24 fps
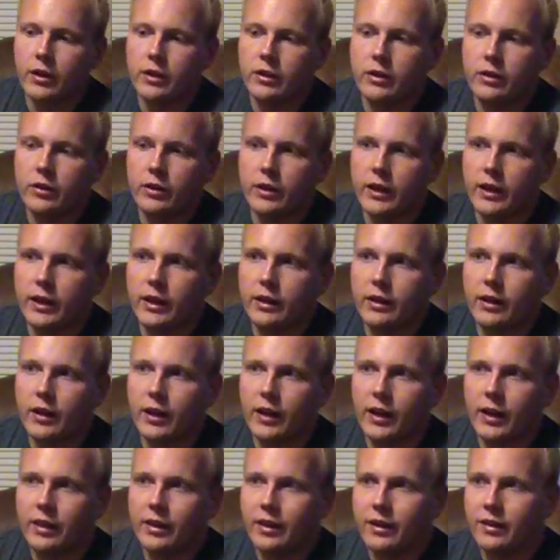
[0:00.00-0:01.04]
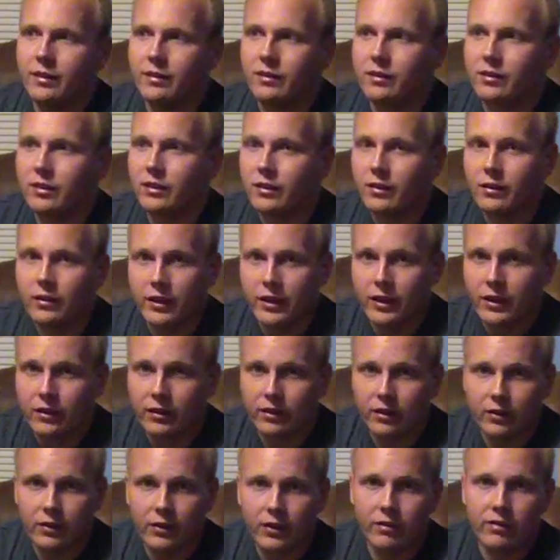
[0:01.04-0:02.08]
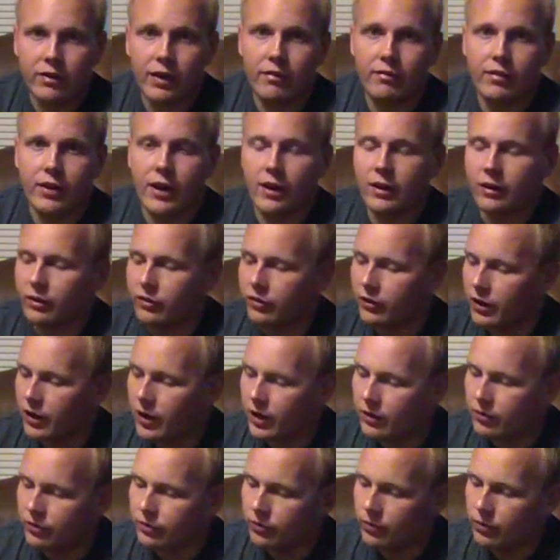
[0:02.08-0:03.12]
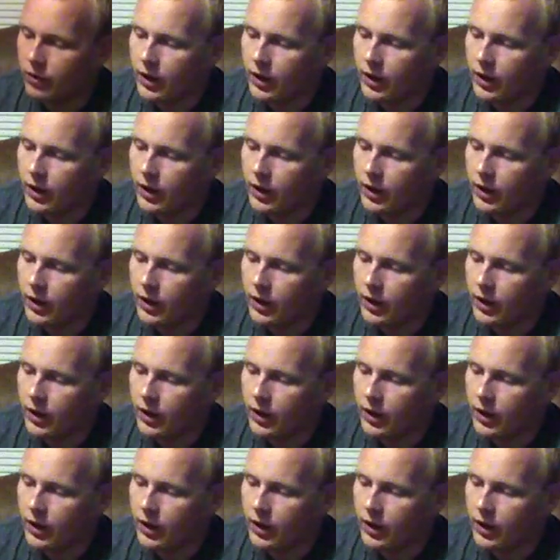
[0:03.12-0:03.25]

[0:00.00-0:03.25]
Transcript: you'll get, I think it's $30 or $35 off